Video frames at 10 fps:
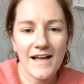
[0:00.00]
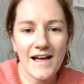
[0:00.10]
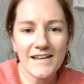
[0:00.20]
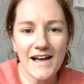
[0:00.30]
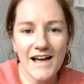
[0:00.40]

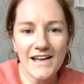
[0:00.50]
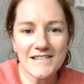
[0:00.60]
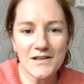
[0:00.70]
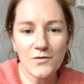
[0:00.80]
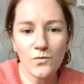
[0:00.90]
Hi
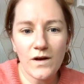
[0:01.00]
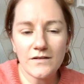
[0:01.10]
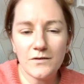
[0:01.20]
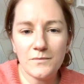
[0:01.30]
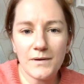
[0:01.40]
guys, and
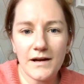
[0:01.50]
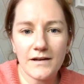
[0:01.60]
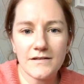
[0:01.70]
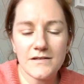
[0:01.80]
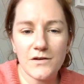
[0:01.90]
welcome
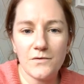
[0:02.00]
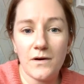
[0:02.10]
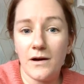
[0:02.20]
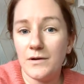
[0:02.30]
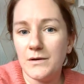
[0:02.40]
back to
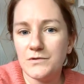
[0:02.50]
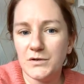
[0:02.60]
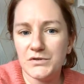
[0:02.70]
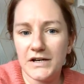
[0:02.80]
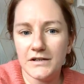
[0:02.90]
our
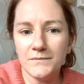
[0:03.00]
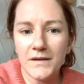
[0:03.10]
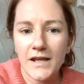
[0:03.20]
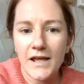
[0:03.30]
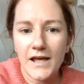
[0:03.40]
YouTube channel.
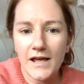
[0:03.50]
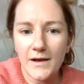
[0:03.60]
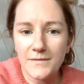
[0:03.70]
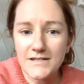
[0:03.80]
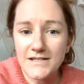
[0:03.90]

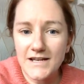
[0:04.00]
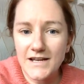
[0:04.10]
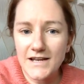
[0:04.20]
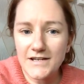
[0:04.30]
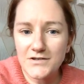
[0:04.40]

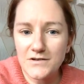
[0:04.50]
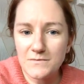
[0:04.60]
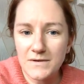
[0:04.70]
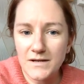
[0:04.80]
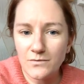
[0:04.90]
Today it's just
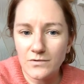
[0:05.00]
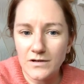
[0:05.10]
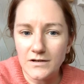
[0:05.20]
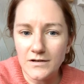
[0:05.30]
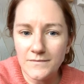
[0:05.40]
me and
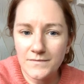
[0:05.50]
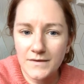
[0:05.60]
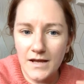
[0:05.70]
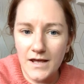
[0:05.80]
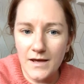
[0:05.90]
Willow,
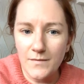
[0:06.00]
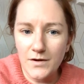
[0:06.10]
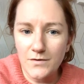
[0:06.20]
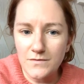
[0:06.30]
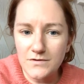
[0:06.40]

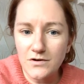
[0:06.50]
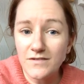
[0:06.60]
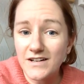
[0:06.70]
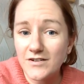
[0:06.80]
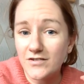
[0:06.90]
who's
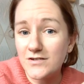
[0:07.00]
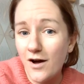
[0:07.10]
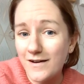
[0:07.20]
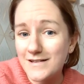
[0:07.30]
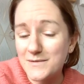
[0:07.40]
currently not
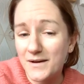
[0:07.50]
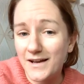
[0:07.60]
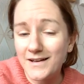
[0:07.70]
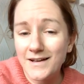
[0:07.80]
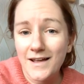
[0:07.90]
talking to
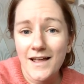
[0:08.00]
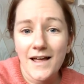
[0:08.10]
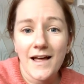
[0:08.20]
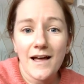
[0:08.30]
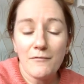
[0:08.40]
me.
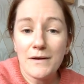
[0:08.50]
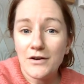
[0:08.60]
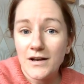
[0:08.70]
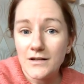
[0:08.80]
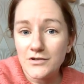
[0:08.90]
I've been
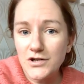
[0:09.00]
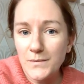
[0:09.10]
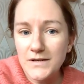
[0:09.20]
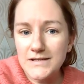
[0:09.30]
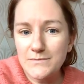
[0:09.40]
on a little
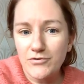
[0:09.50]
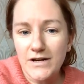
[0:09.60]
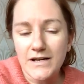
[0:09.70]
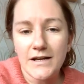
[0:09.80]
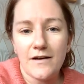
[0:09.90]
shopping
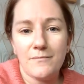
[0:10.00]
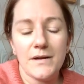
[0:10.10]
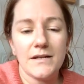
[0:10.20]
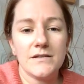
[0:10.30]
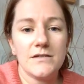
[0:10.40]
spree.
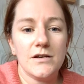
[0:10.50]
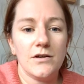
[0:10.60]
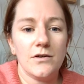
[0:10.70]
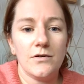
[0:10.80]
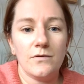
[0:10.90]

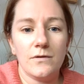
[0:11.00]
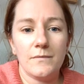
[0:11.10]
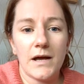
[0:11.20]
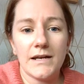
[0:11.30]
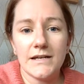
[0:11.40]

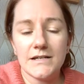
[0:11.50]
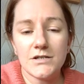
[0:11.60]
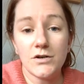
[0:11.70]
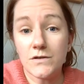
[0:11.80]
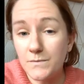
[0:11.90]
I needed
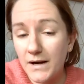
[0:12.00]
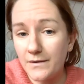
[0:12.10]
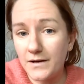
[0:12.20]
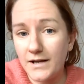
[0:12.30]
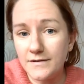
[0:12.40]
to go to
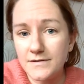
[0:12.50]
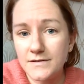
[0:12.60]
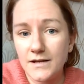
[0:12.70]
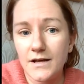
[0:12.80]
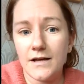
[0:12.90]

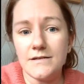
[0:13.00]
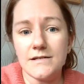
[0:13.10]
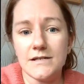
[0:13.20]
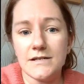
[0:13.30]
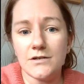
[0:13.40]
Poundland and I
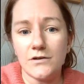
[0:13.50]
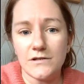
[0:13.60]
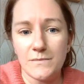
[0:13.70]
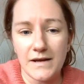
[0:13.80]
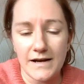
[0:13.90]
needed to go
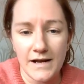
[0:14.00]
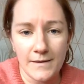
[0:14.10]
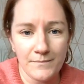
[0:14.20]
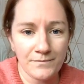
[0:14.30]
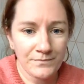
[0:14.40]
to
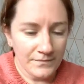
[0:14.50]
bandm.